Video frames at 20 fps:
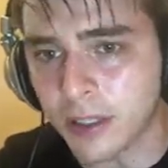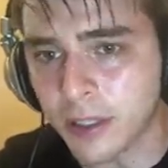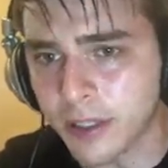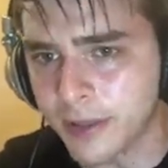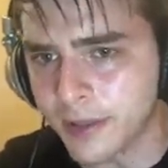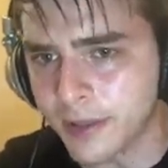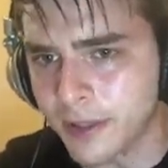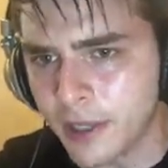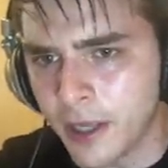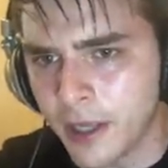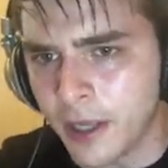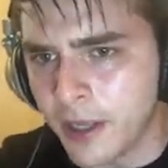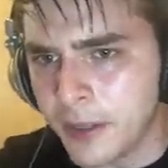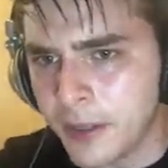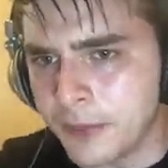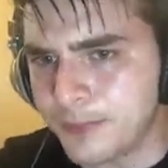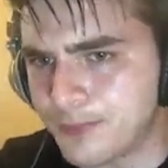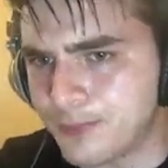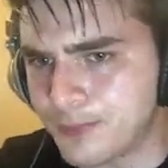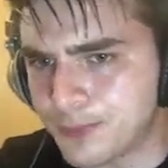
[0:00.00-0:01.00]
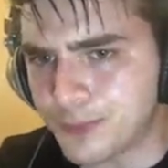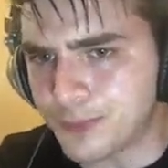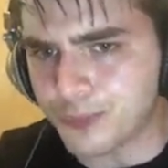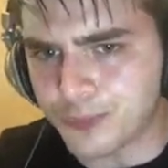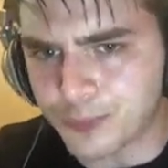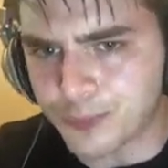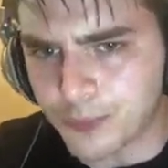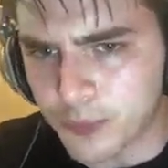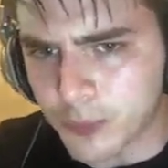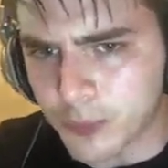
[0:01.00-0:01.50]
of no-life gamers,
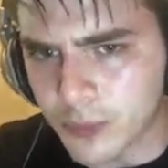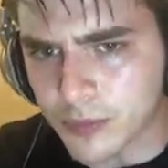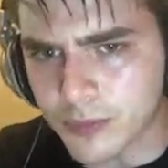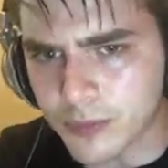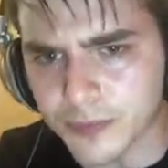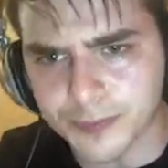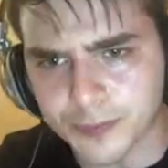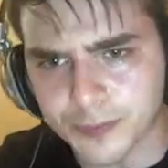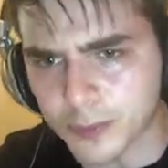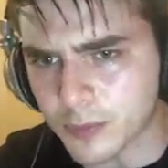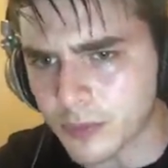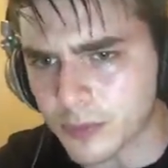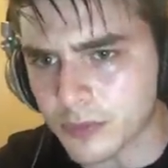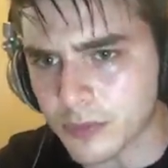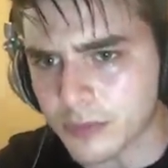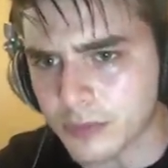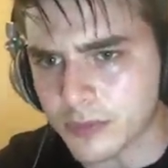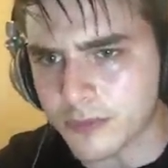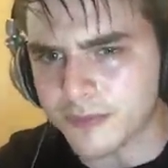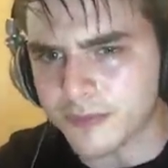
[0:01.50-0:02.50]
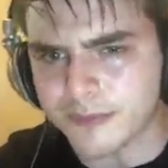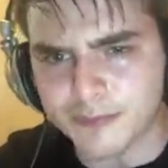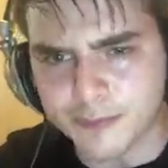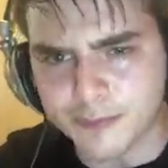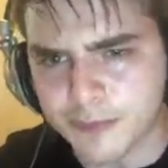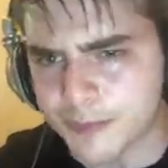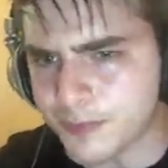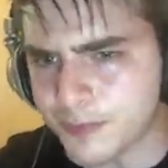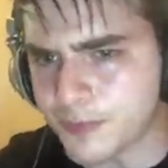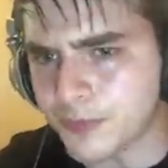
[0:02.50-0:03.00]
fighting games
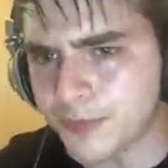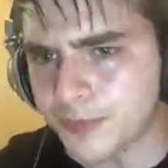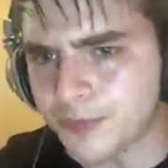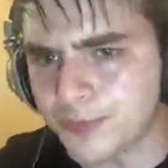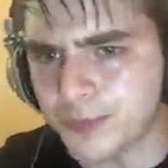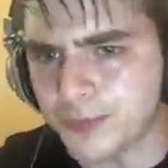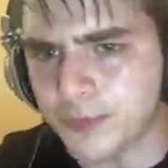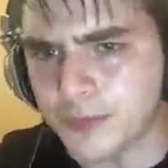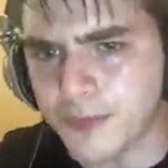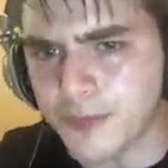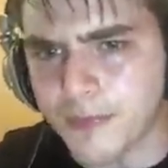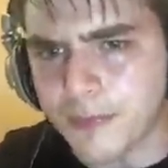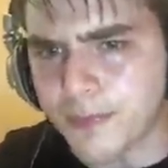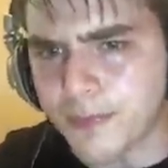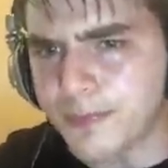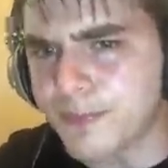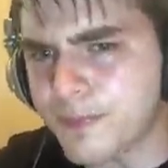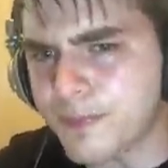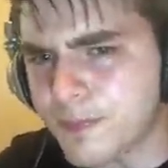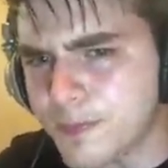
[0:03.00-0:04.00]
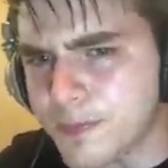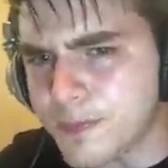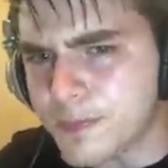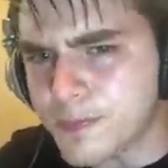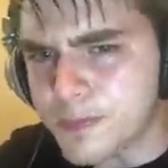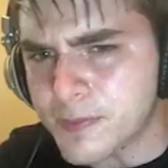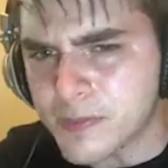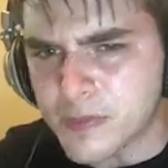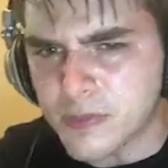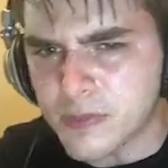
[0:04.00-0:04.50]
do have one or two
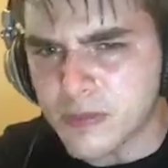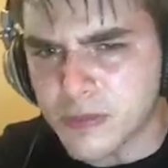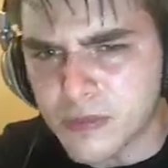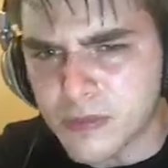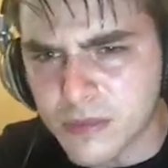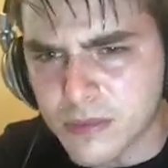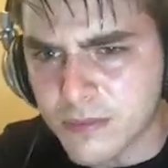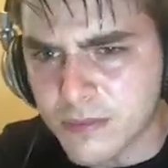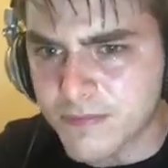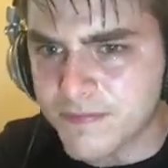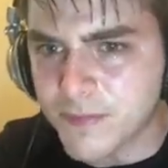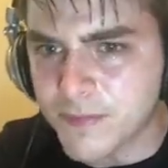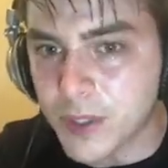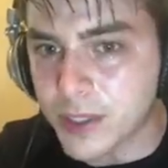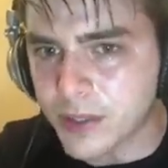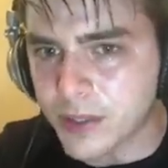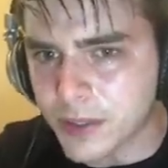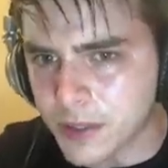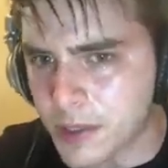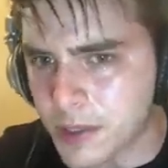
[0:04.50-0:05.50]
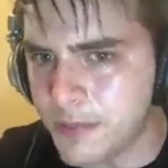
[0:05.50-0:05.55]
options for beginners.